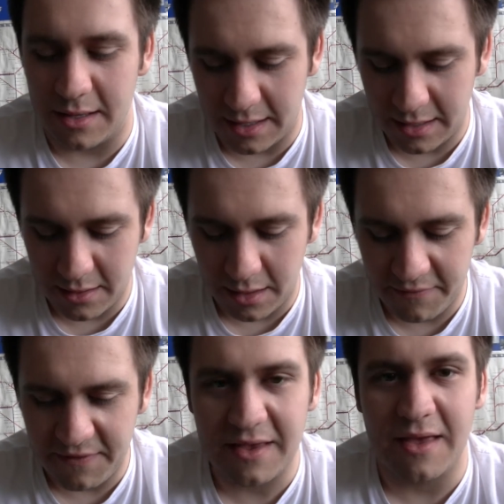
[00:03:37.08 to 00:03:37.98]
And
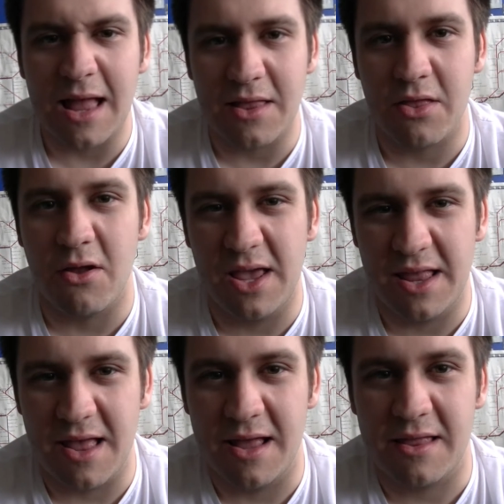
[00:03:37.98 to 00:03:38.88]
I think at the start he
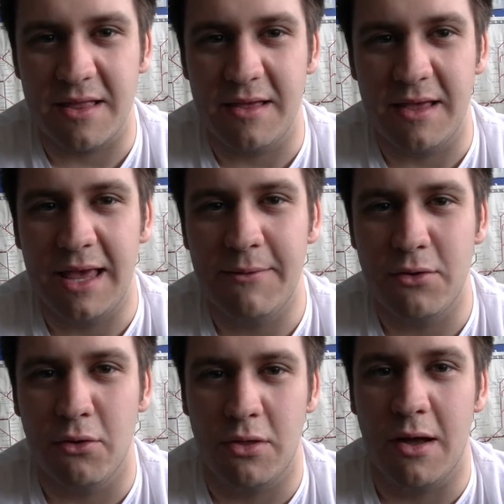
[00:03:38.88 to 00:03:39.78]
says he
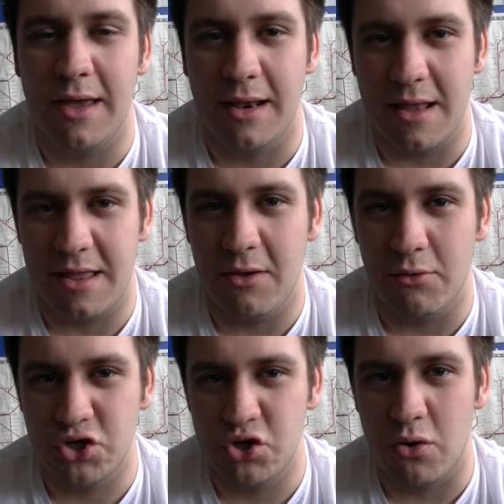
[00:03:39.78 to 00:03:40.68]
would not die unless he
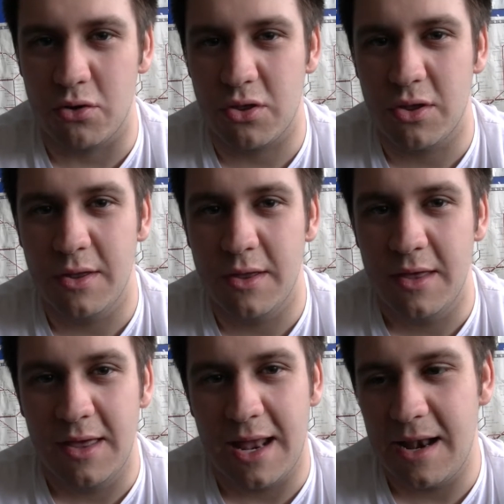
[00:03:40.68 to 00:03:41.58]
got shot.
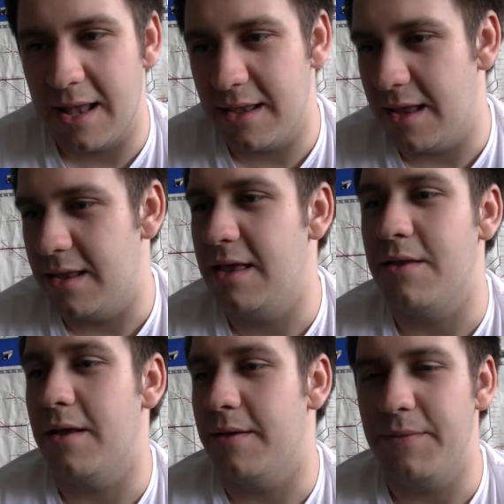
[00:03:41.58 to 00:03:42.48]
And at the end he's
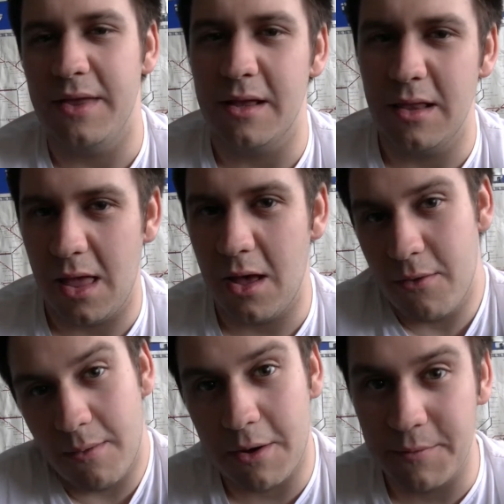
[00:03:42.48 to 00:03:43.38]
like, oh
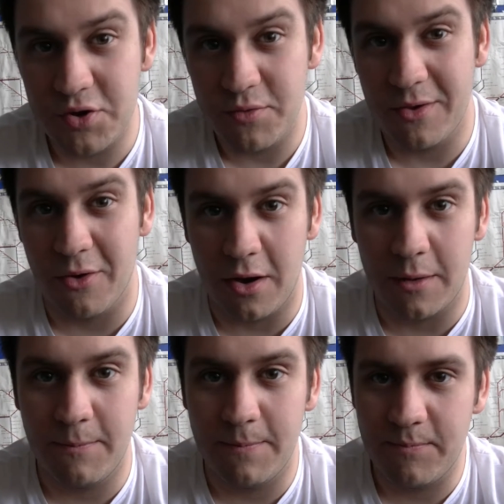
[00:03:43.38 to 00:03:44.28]
well, I'm sure we got
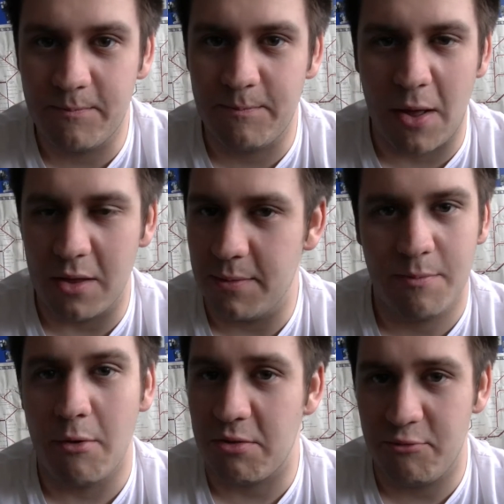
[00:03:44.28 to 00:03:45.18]
a
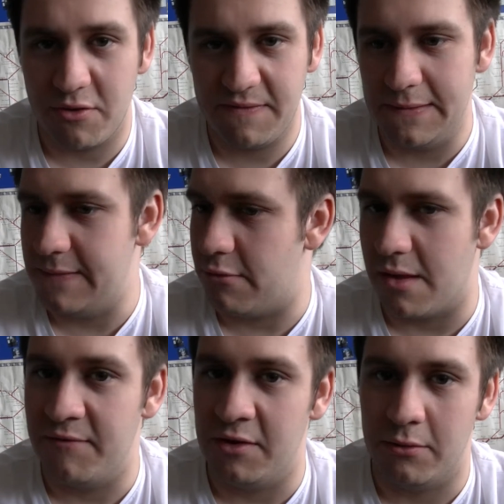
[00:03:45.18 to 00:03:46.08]
prosperous future or
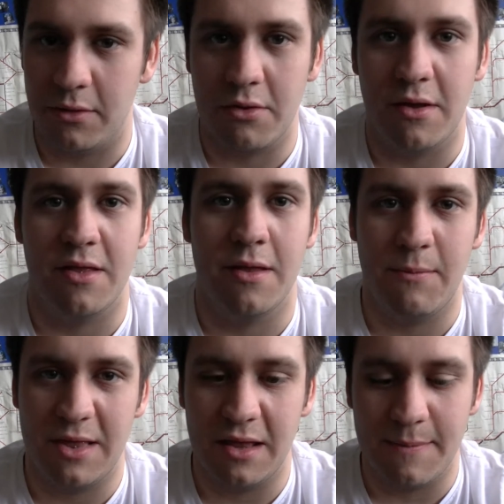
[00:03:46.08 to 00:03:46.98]
something along those lines. And then
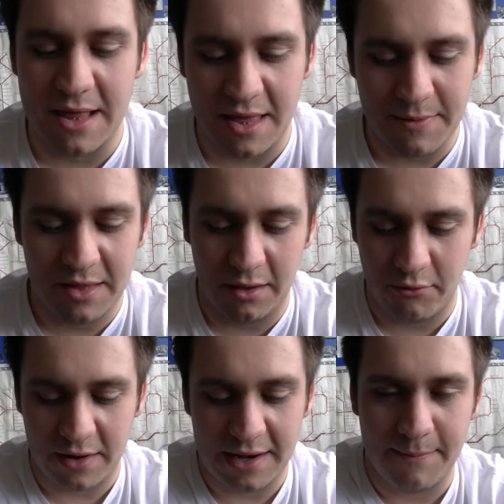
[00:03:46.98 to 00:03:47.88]
we see the Best Kept
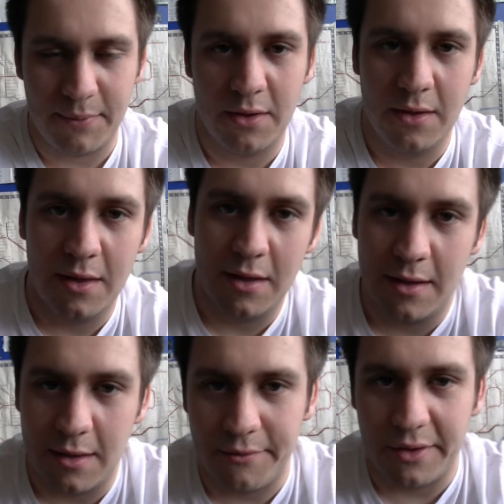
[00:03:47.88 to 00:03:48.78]
Secret clip
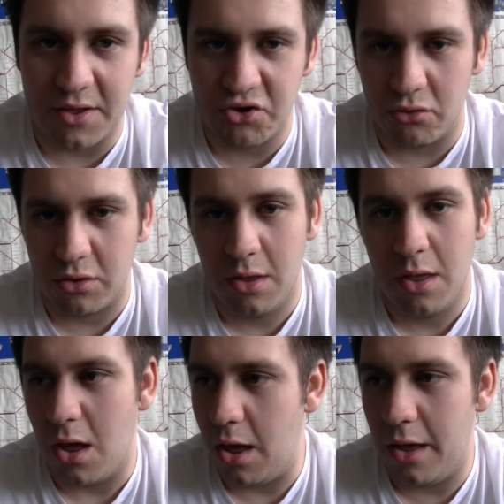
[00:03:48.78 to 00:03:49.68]
where he gets shot.
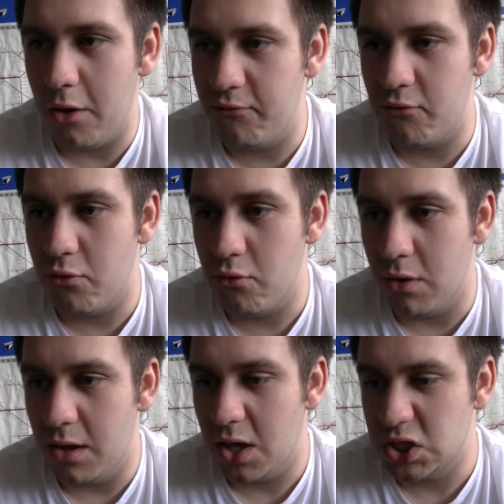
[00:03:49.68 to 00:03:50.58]

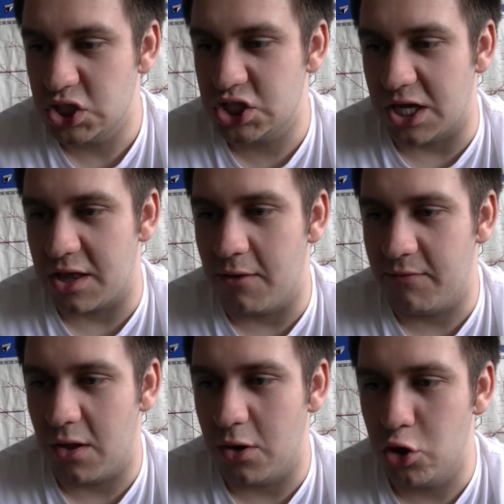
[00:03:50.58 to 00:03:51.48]
Overall, 6 out of
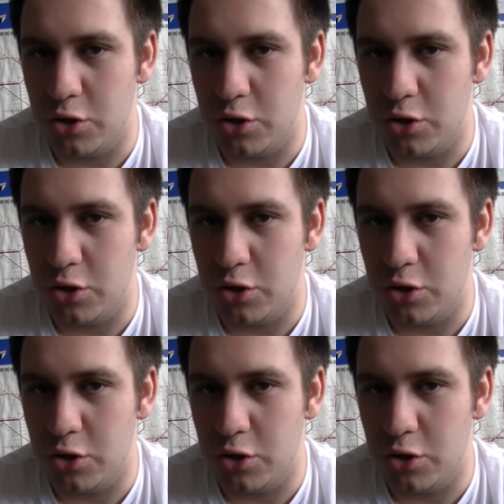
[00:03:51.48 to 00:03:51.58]
10.